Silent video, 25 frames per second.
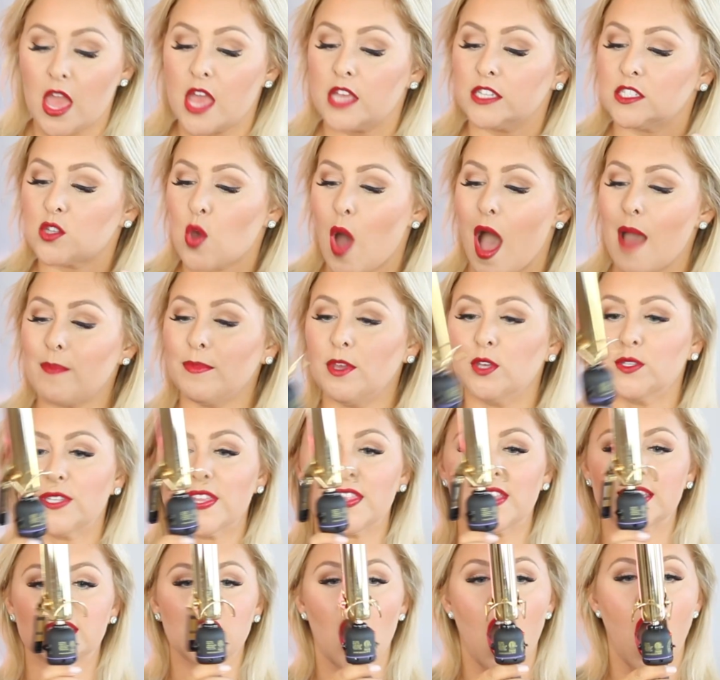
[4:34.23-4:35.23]
So I'm using
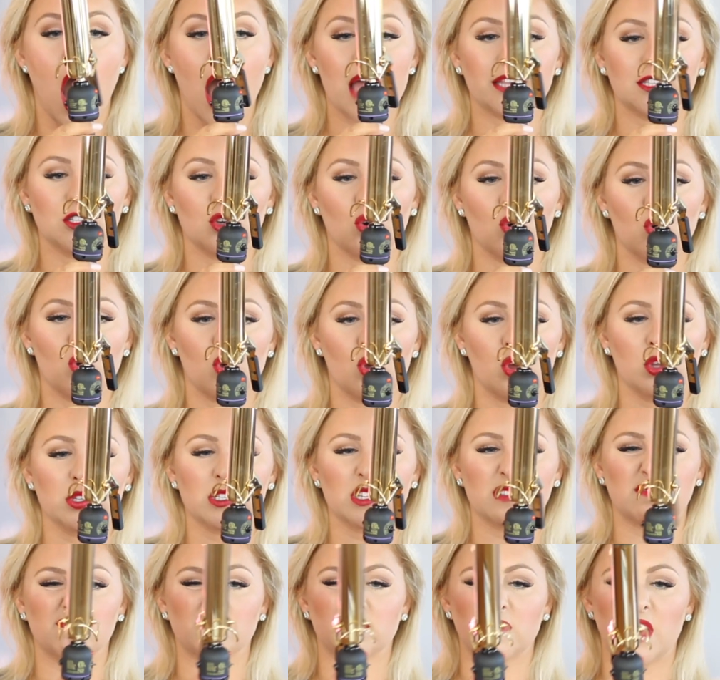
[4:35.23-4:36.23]
this Hot Tools,
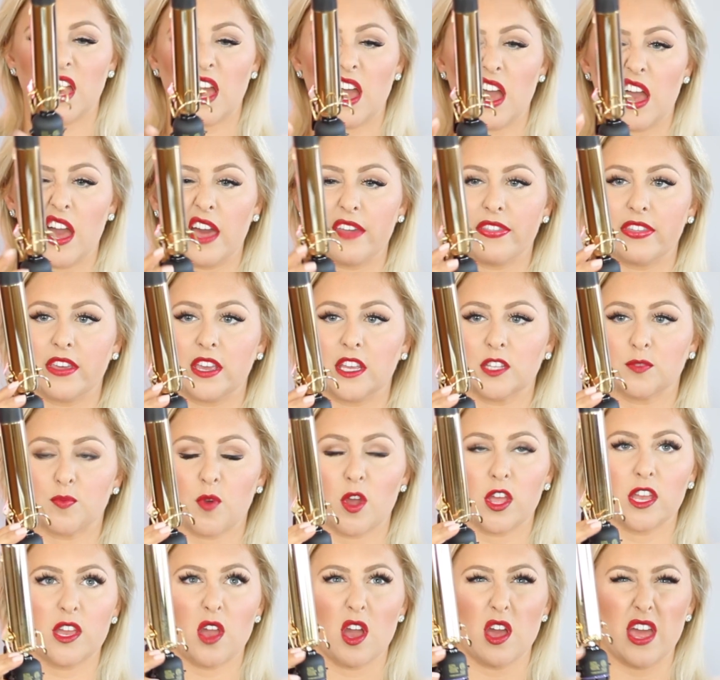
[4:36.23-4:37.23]
I think it's
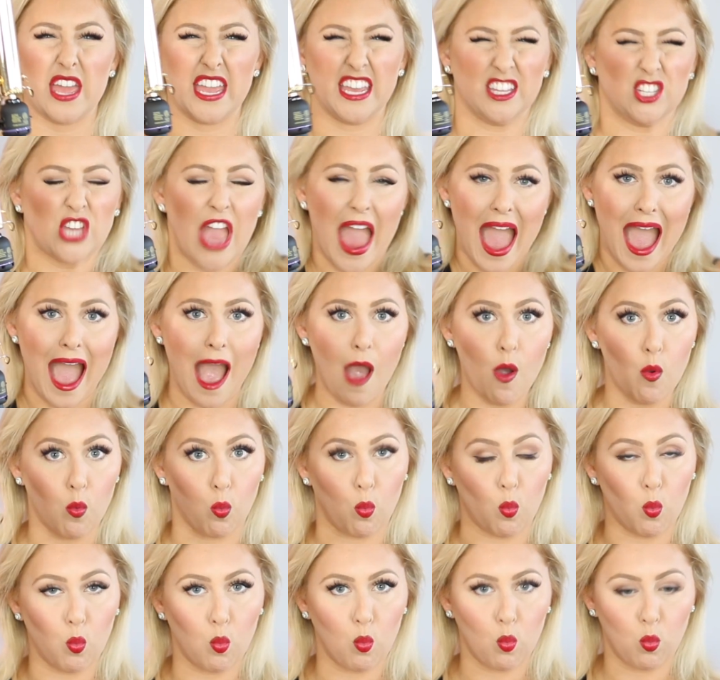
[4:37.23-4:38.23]
probably an inch and